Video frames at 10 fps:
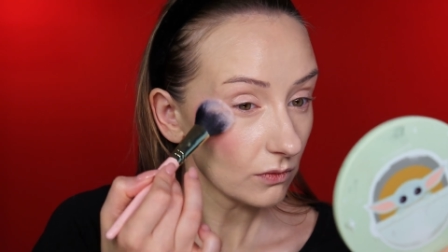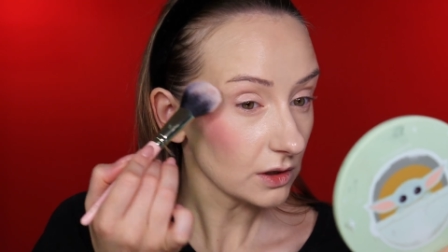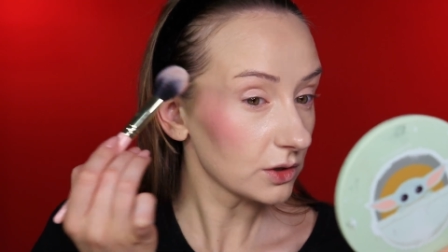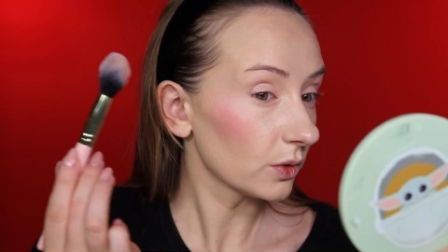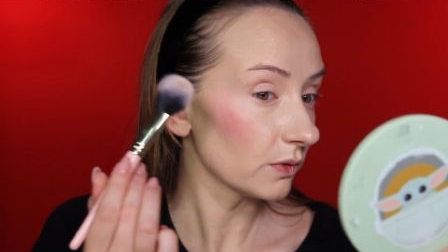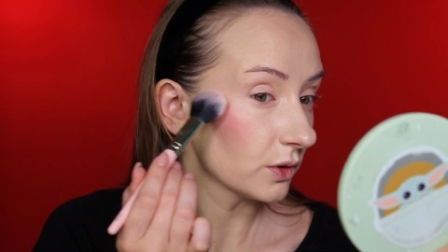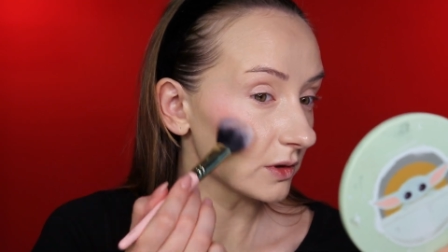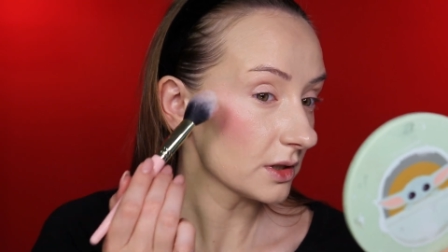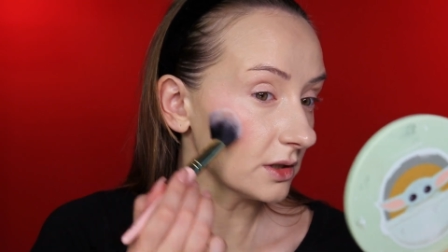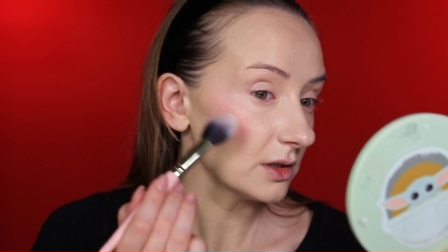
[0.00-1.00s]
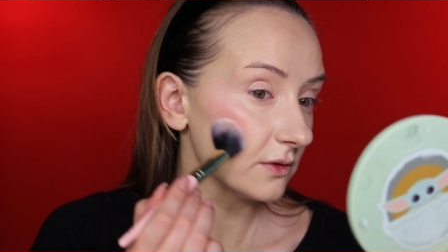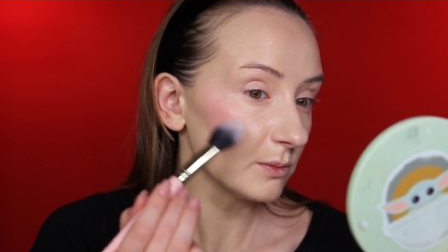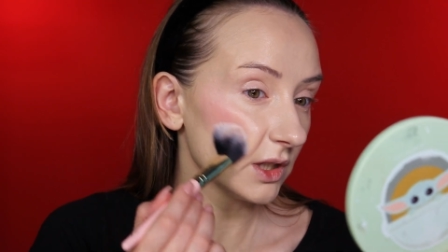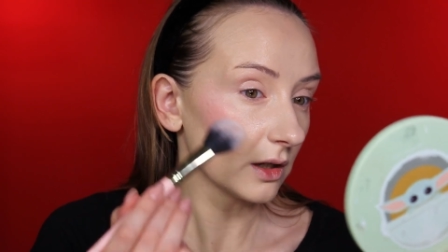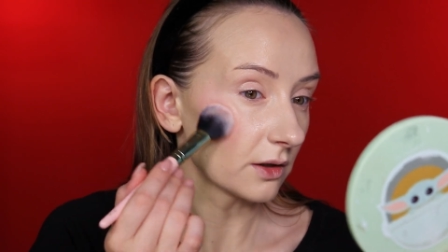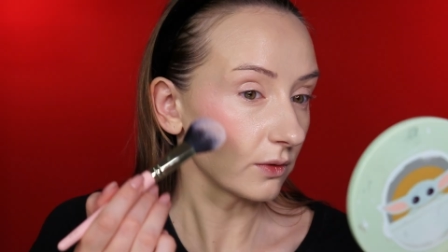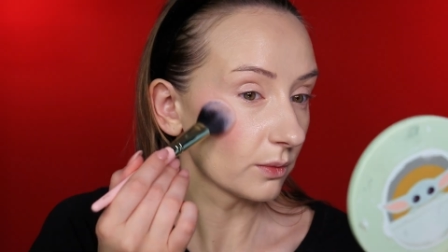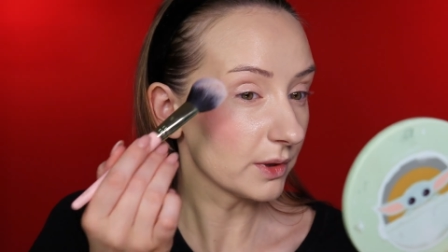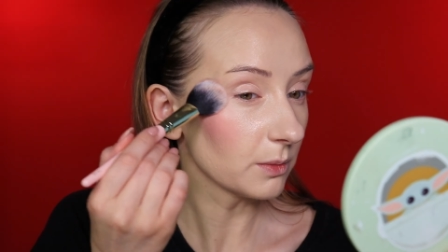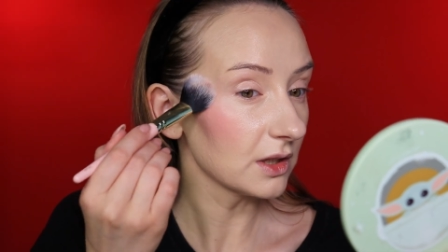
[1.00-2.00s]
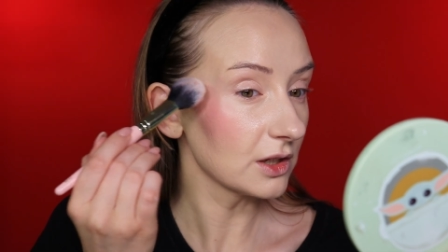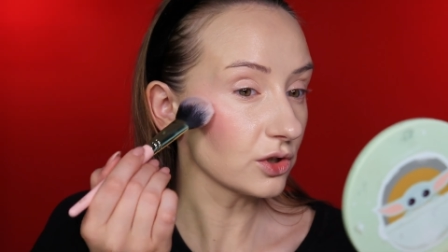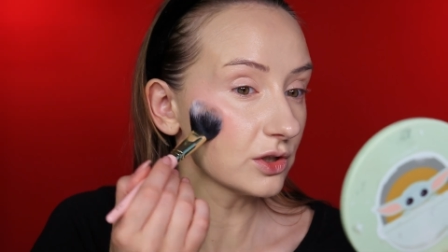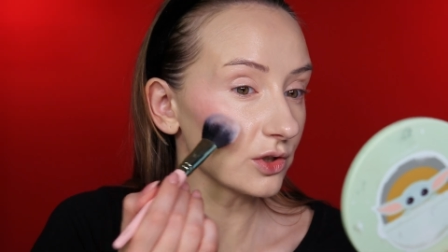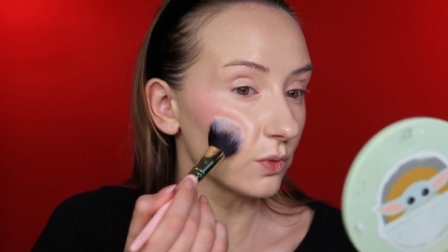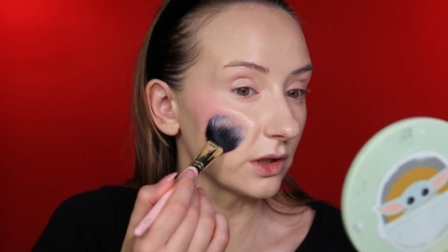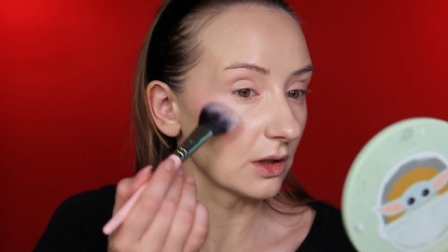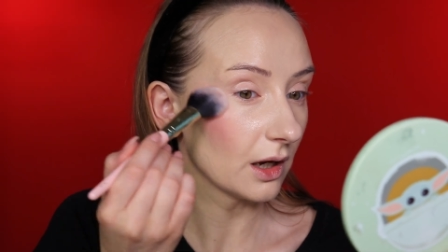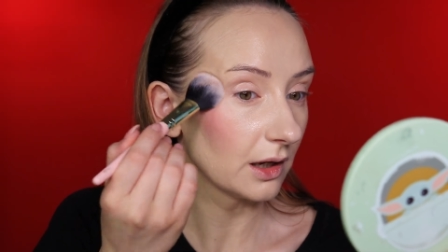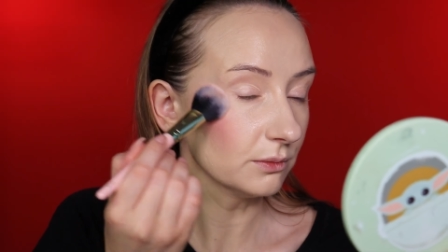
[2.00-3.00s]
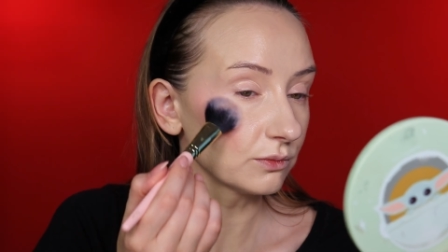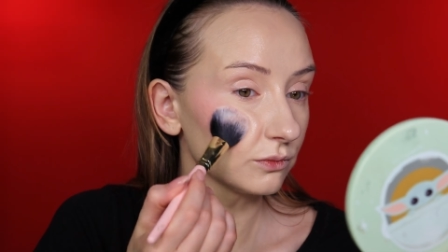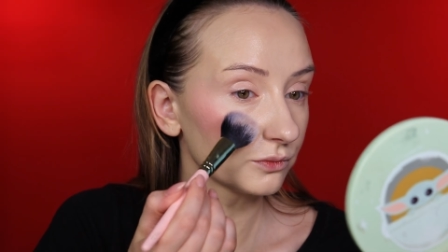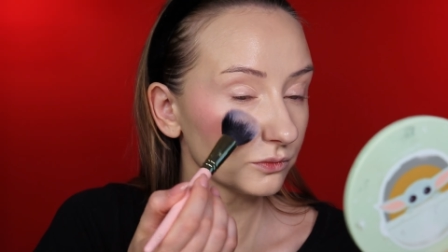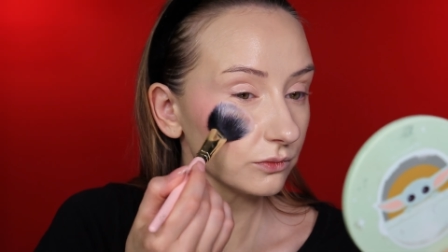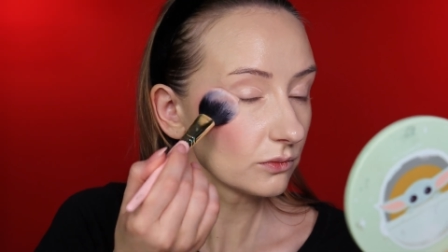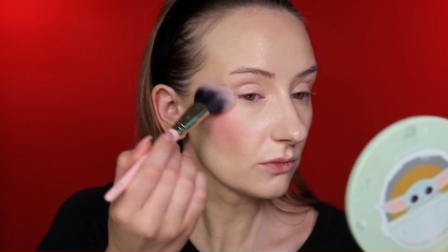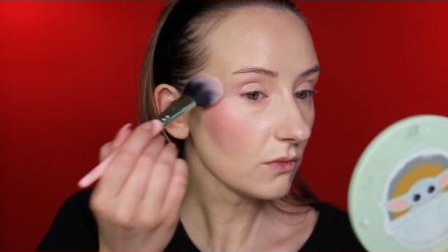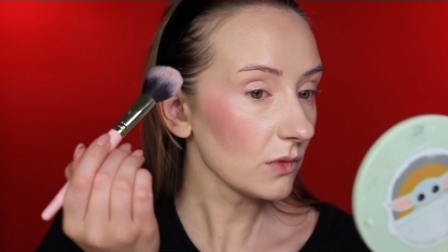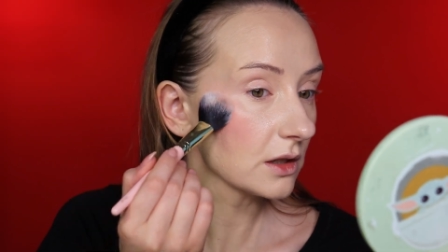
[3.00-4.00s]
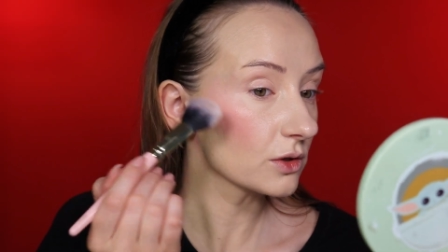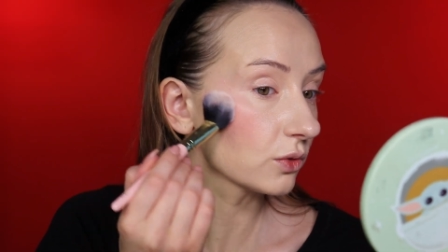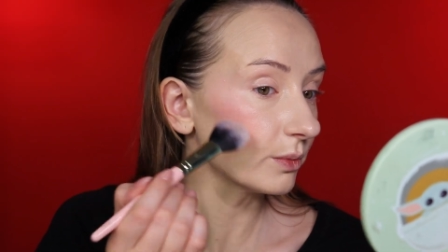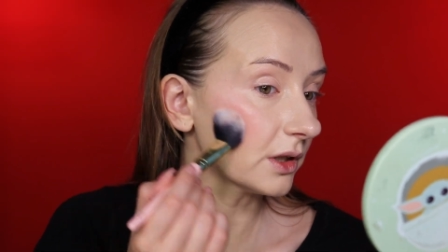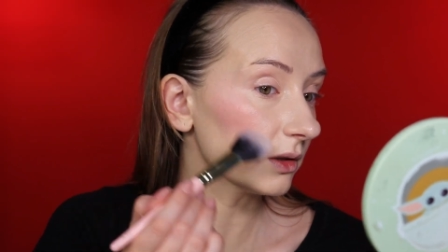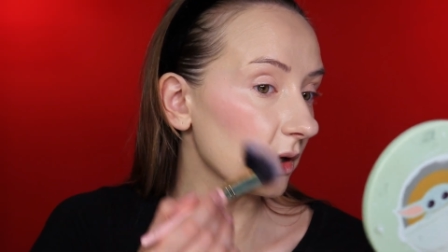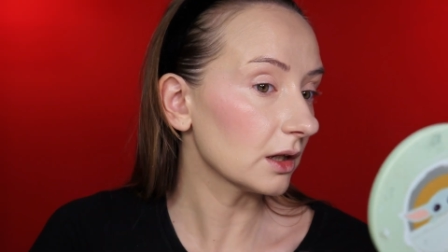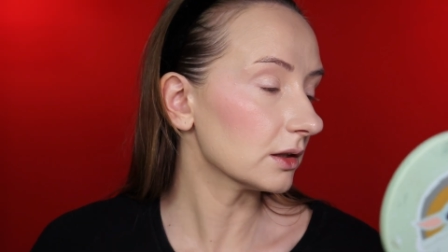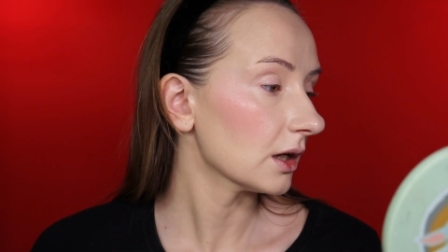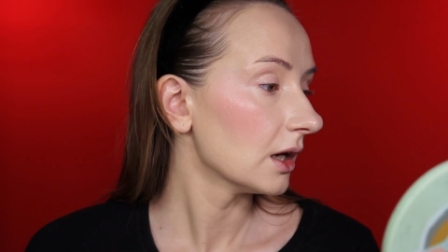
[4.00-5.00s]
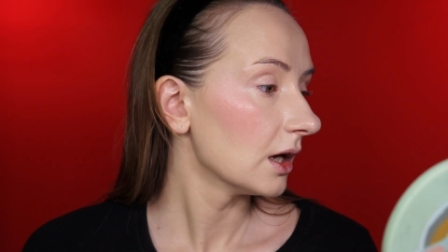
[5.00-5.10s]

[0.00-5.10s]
So if you're sensitive, be careful. Pigmentation is quite high, so bear in mind.